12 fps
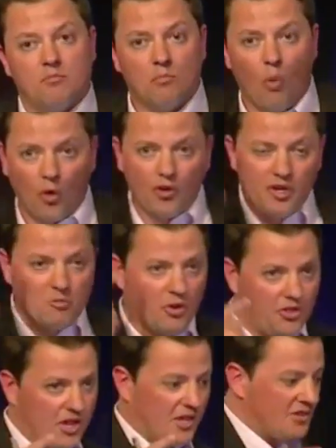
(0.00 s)
More nimble
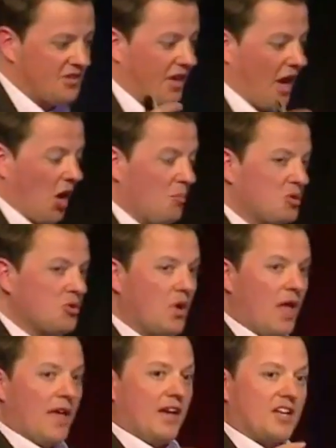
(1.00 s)
thinking is going to help you
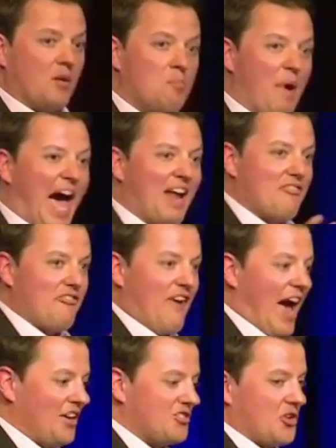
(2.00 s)
combat
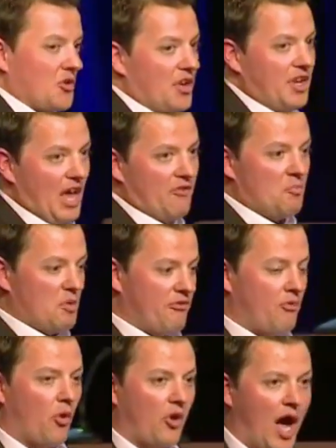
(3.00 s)
faster than never
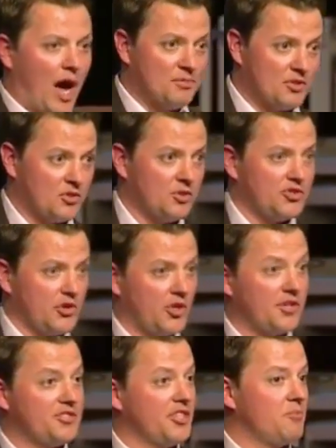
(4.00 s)
before obstacles you're
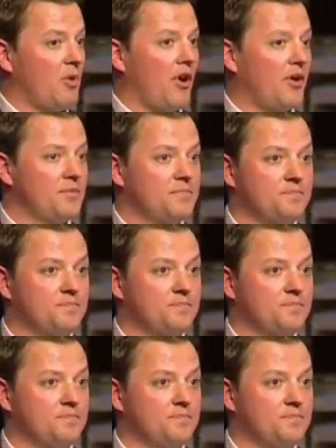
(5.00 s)
going to see tomorrow.